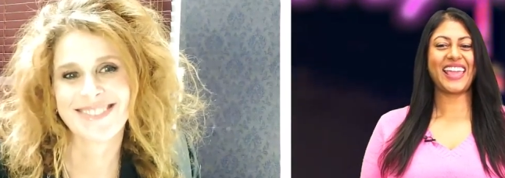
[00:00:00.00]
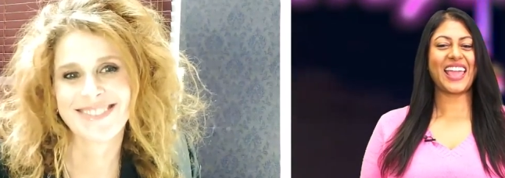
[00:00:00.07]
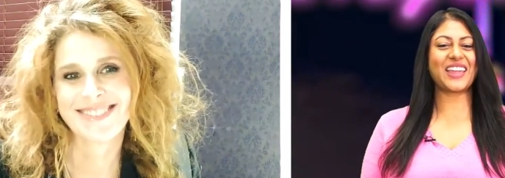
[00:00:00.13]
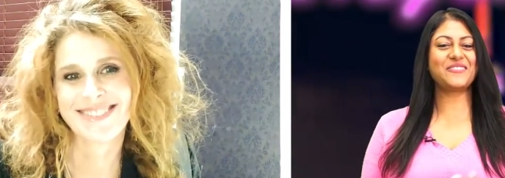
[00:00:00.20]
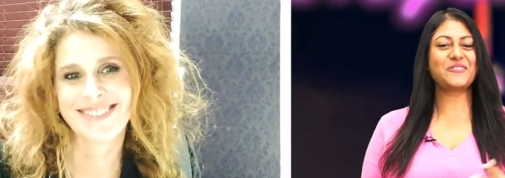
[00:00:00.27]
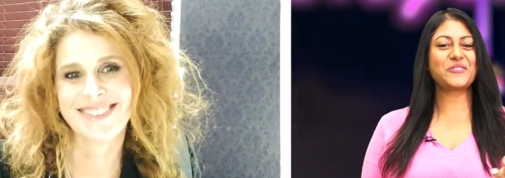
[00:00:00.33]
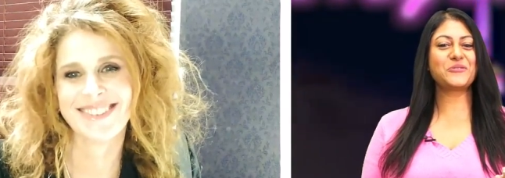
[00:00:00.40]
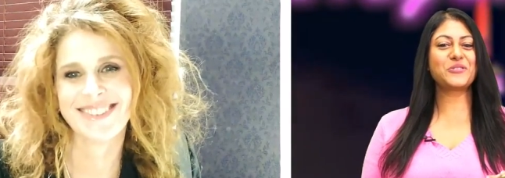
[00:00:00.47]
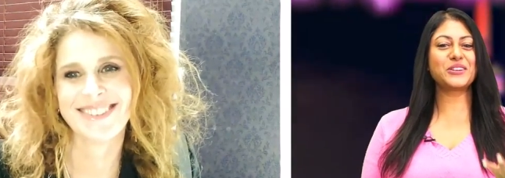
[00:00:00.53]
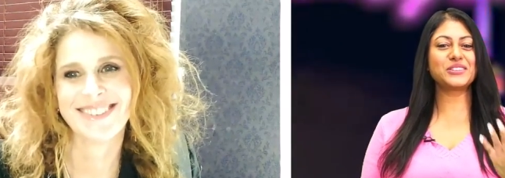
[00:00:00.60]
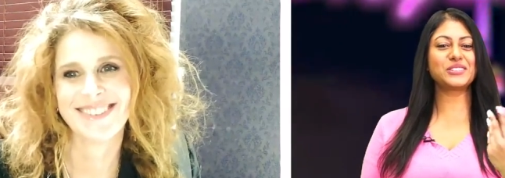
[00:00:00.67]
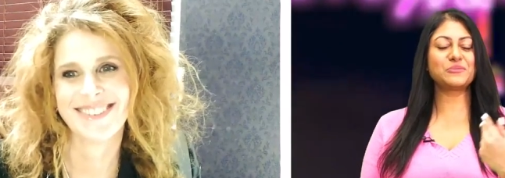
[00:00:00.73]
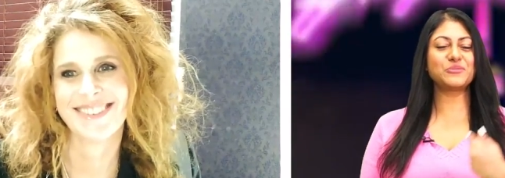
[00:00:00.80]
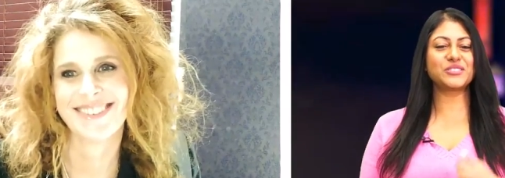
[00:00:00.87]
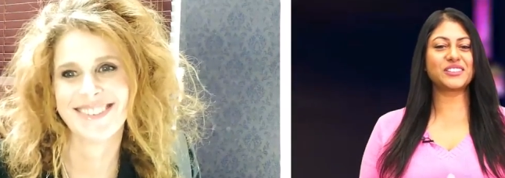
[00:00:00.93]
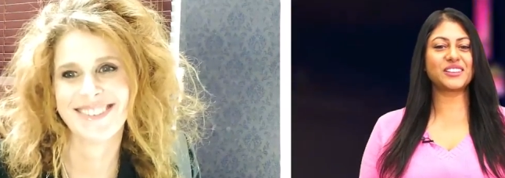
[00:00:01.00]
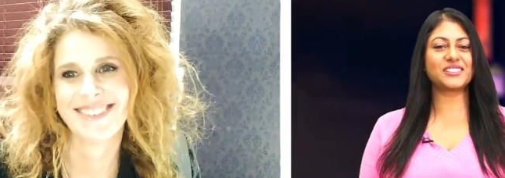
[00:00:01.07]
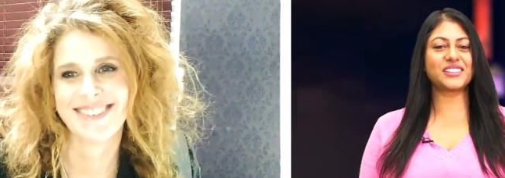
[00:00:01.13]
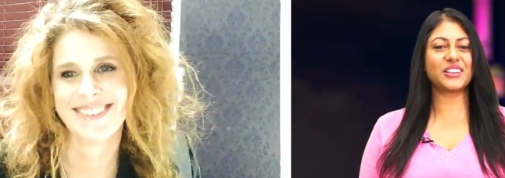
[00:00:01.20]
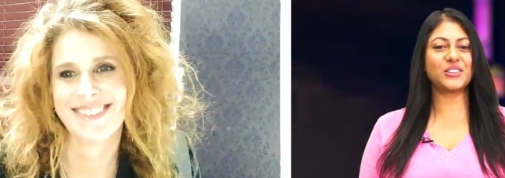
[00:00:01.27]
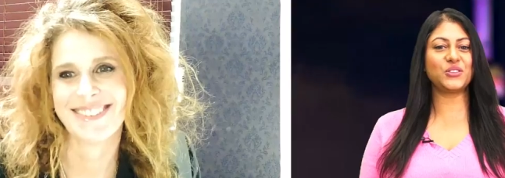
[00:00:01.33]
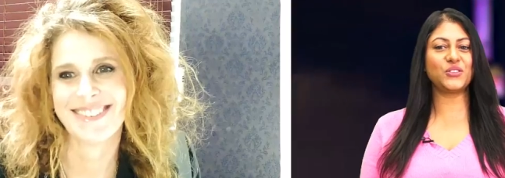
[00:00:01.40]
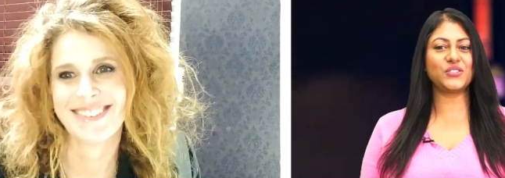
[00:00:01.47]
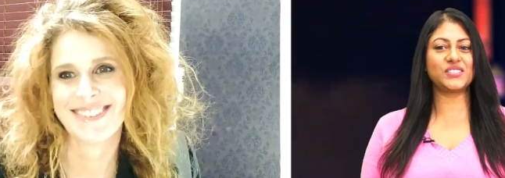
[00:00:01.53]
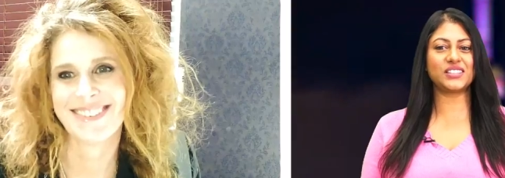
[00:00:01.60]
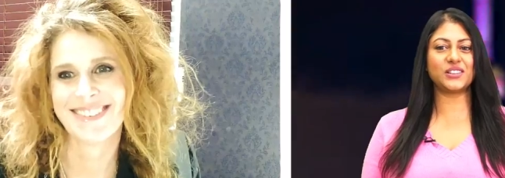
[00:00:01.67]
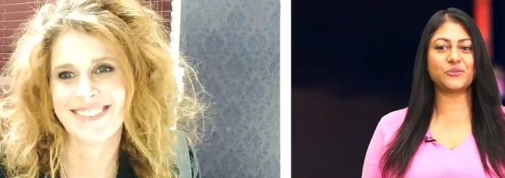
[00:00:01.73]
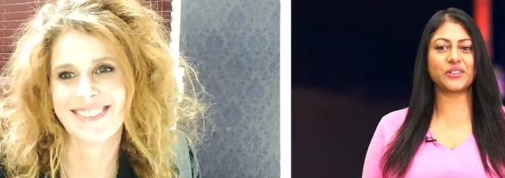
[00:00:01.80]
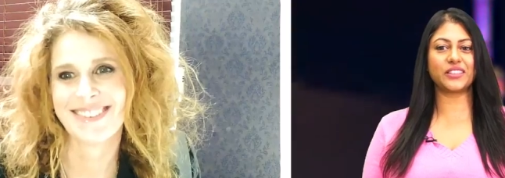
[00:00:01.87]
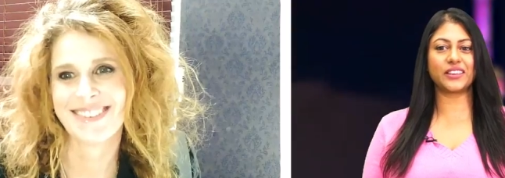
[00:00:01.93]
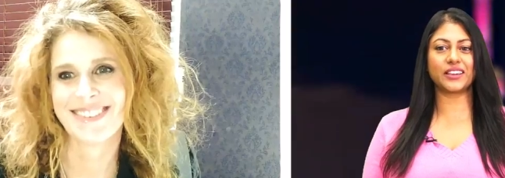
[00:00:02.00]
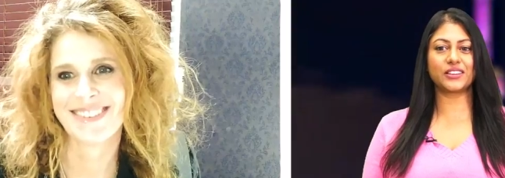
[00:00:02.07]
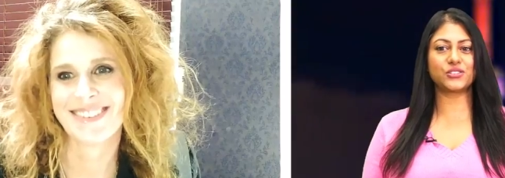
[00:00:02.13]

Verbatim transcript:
Speaker 1: and what are some results that you've seen with it? Because